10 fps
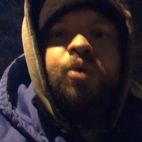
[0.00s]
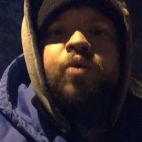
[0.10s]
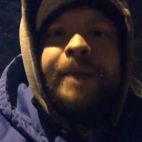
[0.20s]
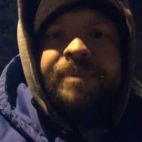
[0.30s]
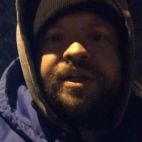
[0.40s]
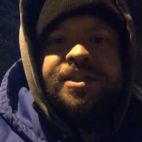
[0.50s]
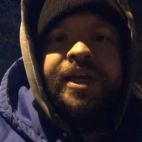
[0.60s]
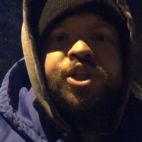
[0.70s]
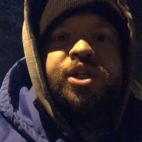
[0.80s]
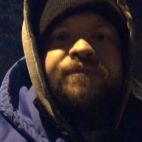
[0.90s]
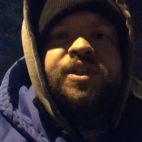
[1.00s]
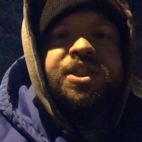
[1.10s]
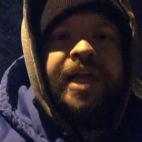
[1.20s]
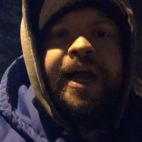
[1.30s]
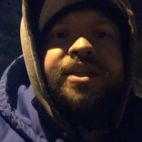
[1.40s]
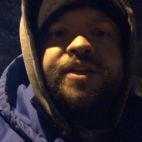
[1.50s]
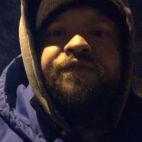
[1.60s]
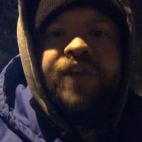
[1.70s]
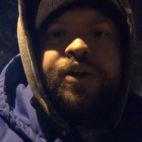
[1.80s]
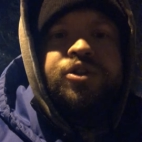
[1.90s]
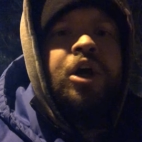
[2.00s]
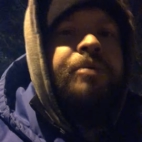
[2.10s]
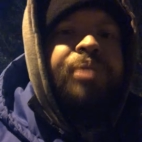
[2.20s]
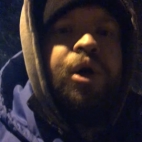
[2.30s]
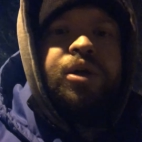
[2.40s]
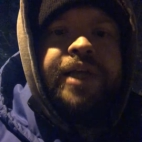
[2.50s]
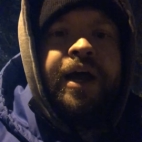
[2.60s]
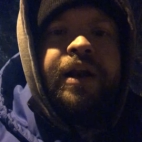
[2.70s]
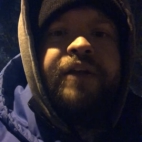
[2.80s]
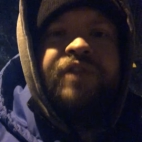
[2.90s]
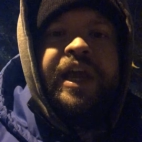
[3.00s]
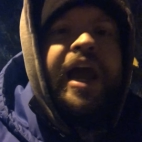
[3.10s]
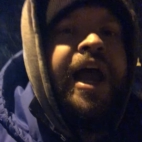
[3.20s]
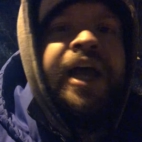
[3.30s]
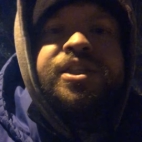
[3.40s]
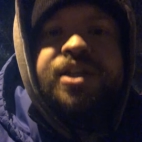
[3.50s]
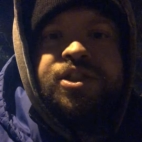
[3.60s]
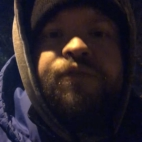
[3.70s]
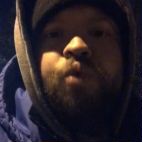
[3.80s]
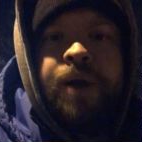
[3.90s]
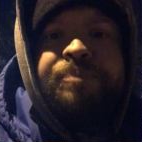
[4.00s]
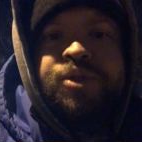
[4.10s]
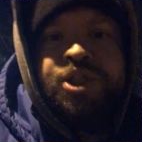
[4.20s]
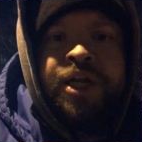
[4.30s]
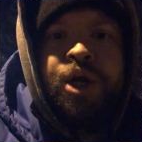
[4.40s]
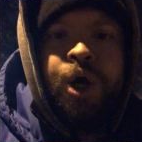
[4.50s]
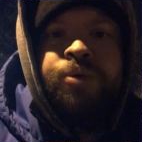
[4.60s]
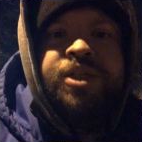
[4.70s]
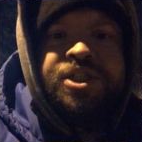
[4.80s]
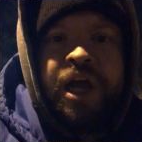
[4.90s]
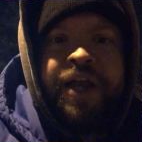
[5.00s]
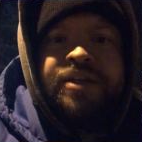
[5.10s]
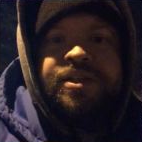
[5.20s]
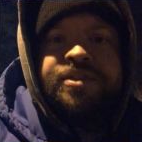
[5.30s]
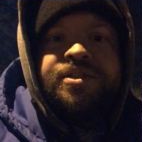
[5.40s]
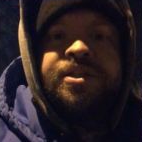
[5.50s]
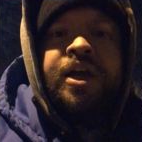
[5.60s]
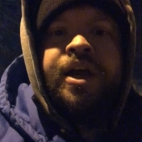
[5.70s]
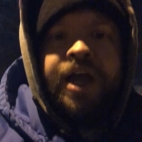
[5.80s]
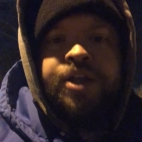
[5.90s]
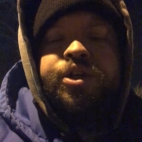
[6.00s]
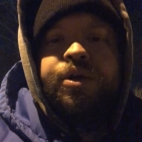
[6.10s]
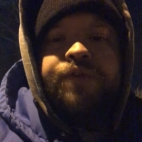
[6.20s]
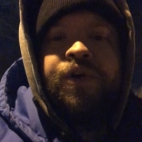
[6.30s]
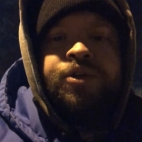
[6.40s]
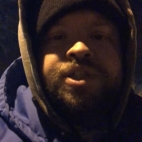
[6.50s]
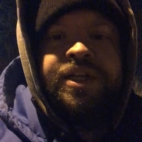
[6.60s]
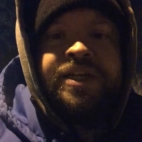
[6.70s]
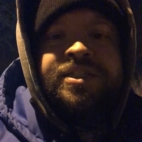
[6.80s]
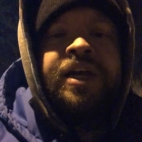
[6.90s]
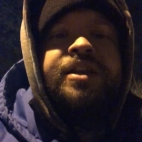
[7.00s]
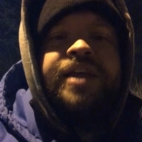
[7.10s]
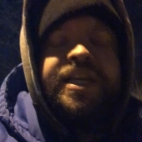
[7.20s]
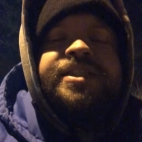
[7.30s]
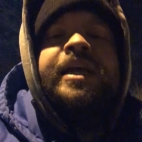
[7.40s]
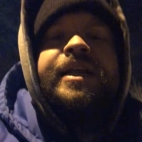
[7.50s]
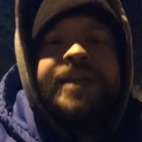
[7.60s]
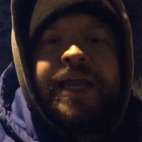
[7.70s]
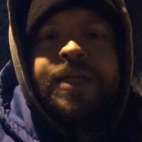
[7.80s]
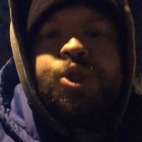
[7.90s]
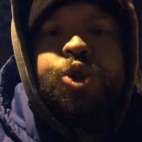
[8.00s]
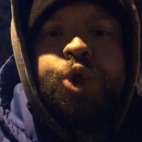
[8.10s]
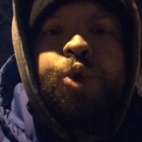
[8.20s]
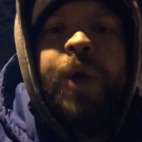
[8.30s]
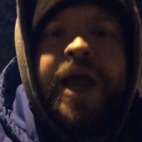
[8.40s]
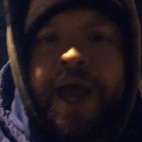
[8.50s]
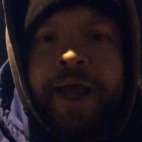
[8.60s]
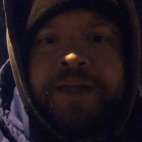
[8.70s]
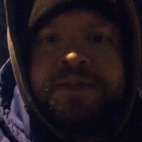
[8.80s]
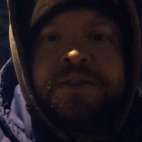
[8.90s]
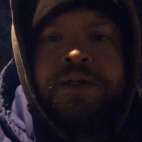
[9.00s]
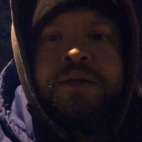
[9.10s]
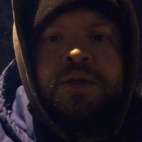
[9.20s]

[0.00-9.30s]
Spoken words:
the weaponization of stats and figures pulled out of the asses of 1% owned scientists and universities. This needs to end.